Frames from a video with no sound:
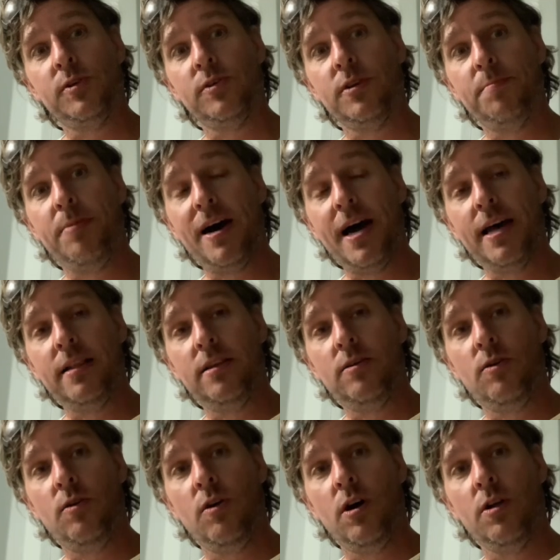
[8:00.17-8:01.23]
a pilot
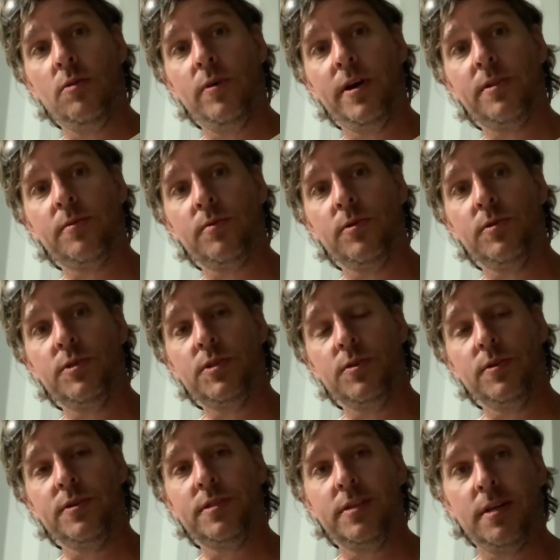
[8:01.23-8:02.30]
hole all the way through. So
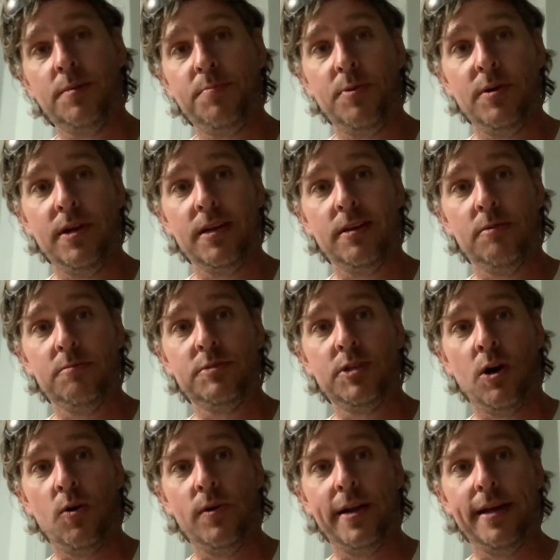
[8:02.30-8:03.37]
instead of
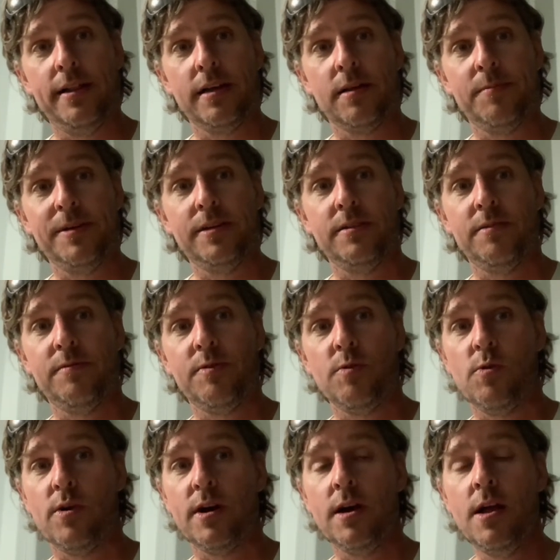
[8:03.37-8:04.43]
toenailing them into the
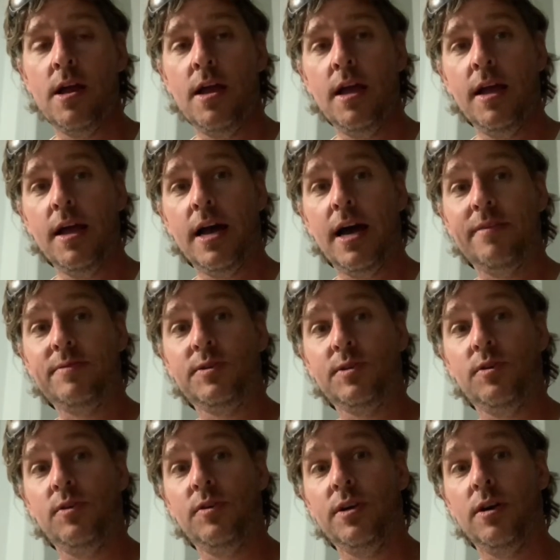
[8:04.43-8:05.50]
floor, I've
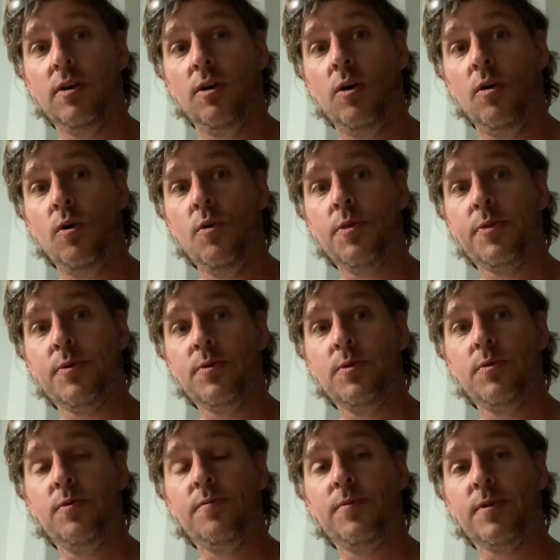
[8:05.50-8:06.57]
drilled a hole
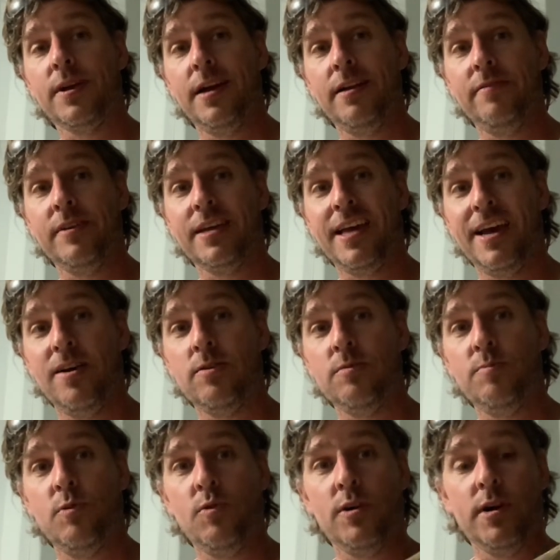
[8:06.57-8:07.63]
through for kind of a counter
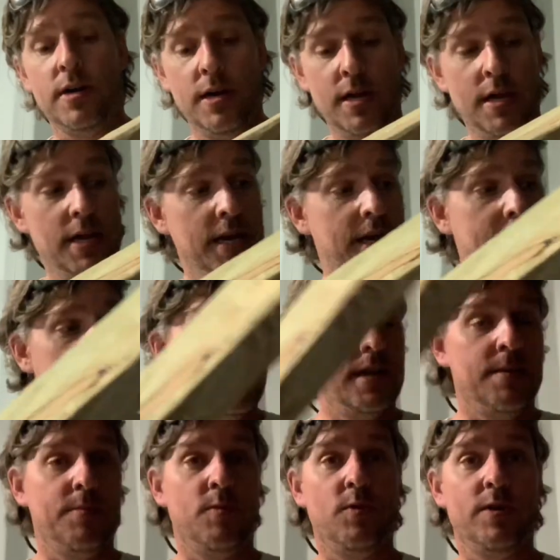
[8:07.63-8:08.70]
bore, and then
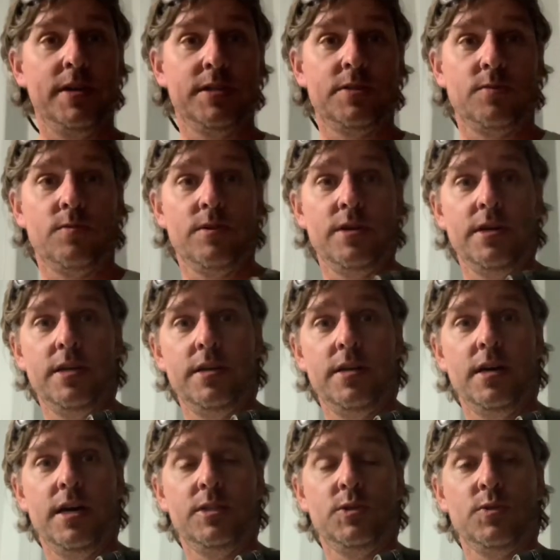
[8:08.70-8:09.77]
I'm going to run
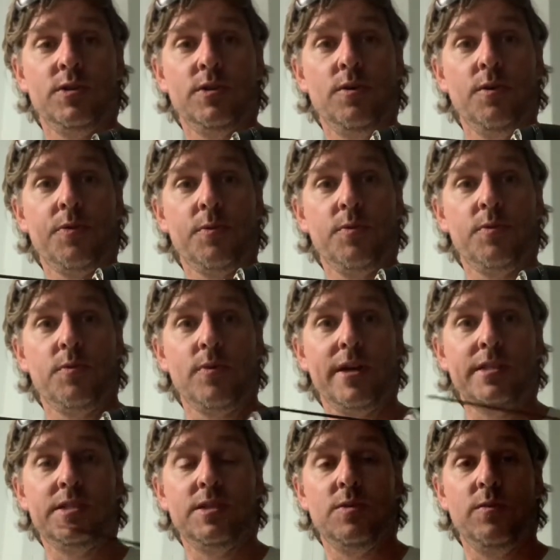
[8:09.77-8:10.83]
a drill through the
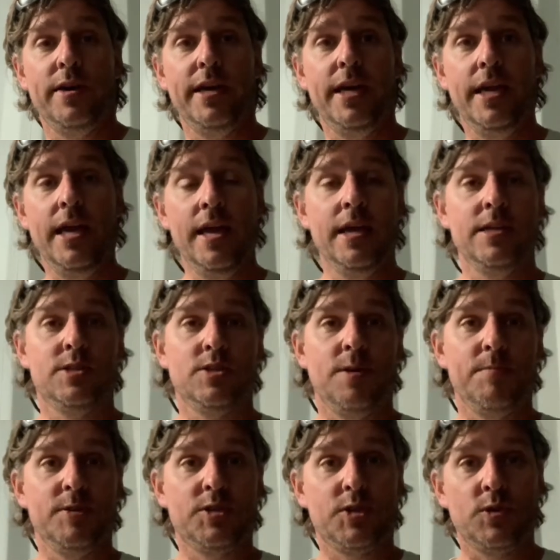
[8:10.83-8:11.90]
rest of the way. So I'm going
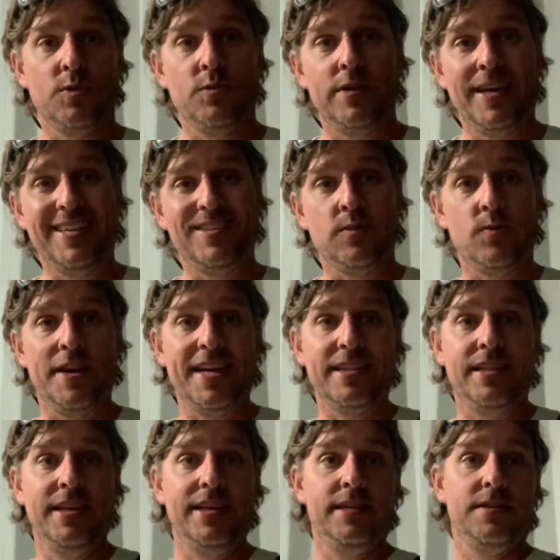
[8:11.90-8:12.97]
to screw that
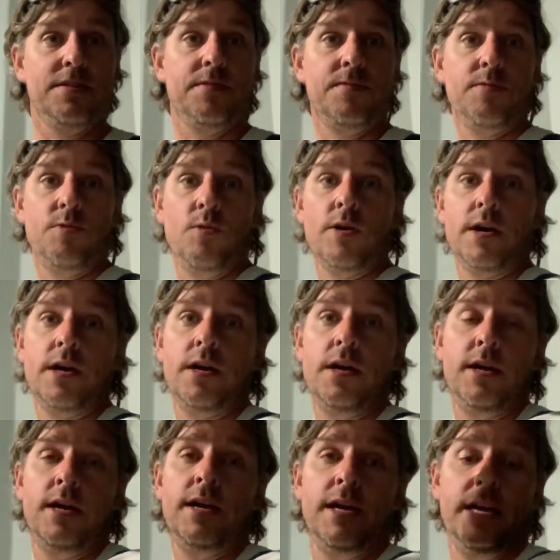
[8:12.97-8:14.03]
directly into the floor.
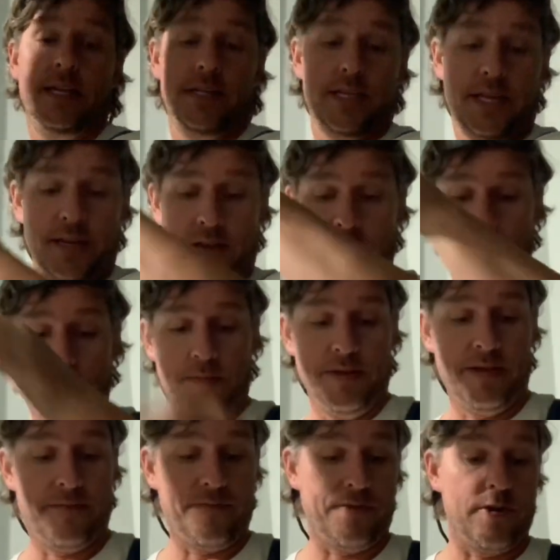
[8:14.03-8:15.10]
And to get a little bit
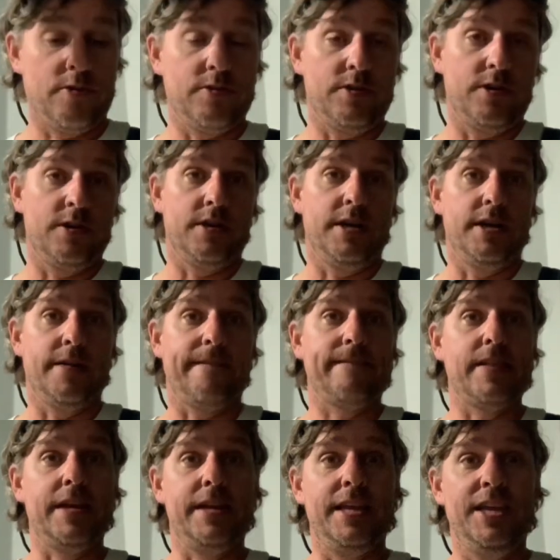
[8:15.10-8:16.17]
further
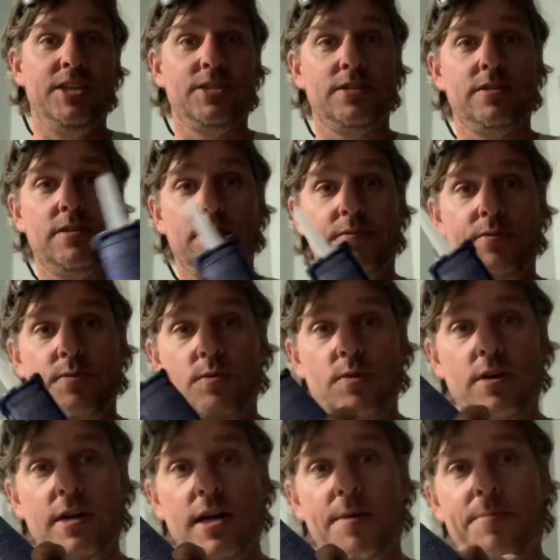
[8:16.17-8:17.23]
adhesion to the
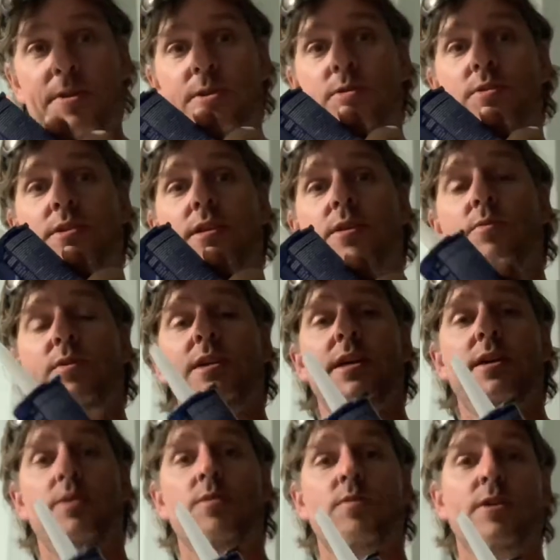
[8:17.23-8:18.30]
floor, I'm going to use Liquidnell
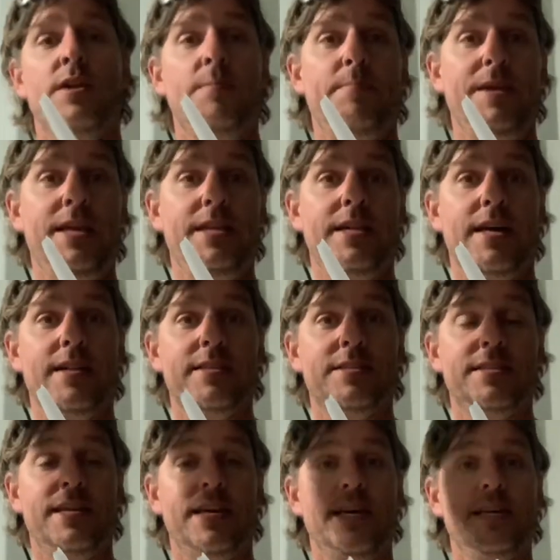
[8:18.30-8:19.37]
to run a bead down the
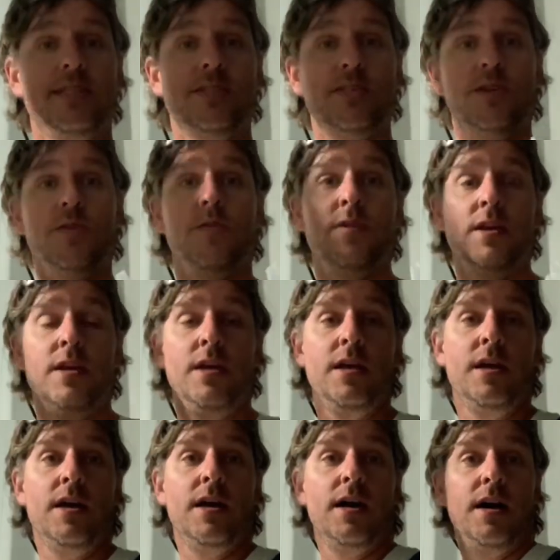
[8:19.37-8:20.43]
side. So
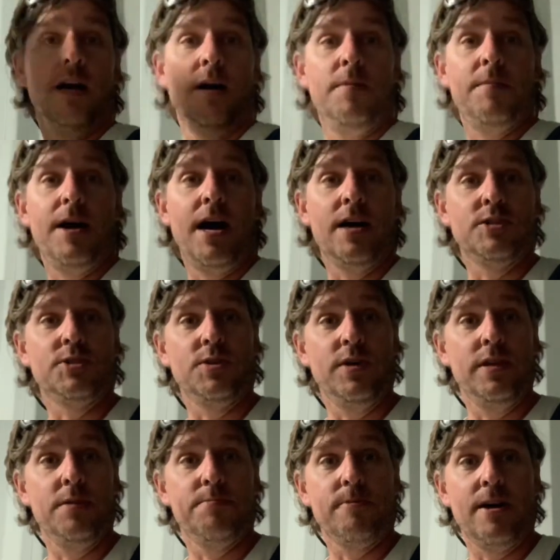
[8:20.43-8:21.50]
I'll show you
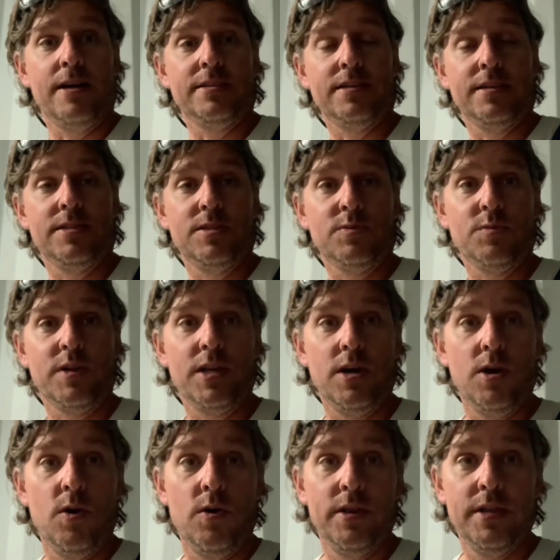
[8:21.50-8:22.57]
the process as we
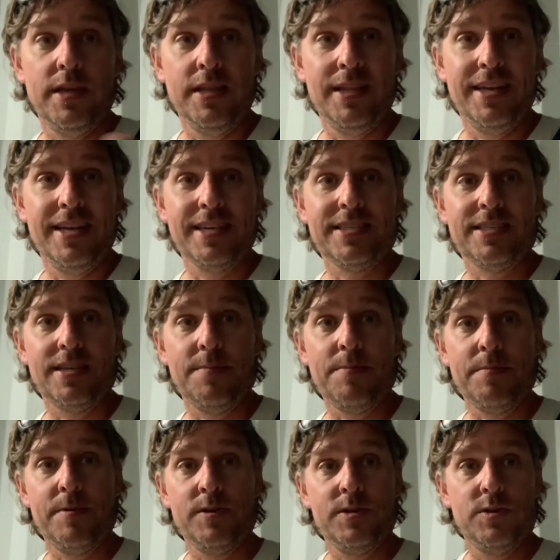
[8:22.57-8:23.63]
go, and then the next step I'm
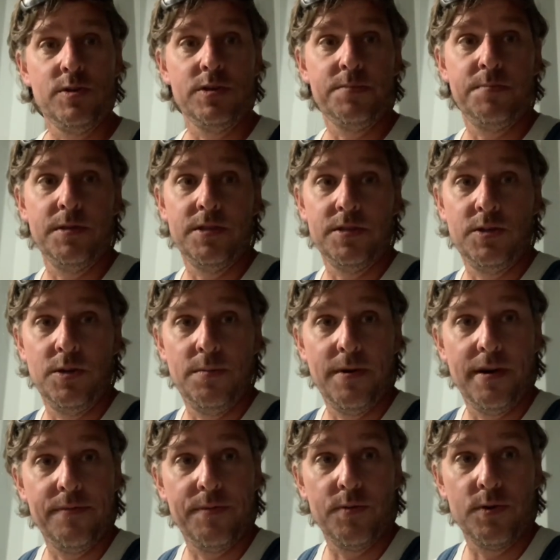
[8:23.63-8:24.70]
going to do is put the
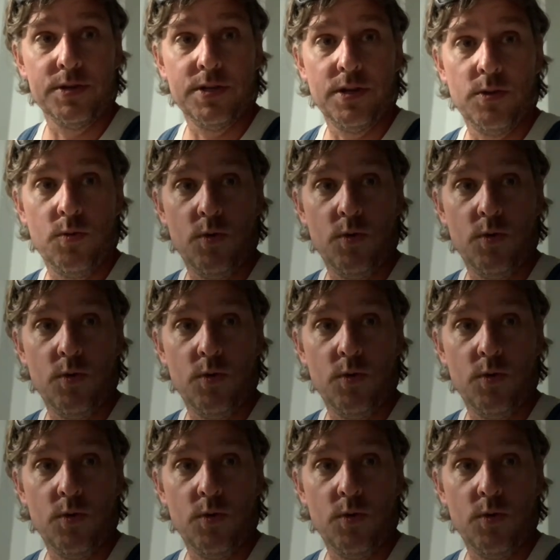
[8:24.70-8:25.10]
2x4s on the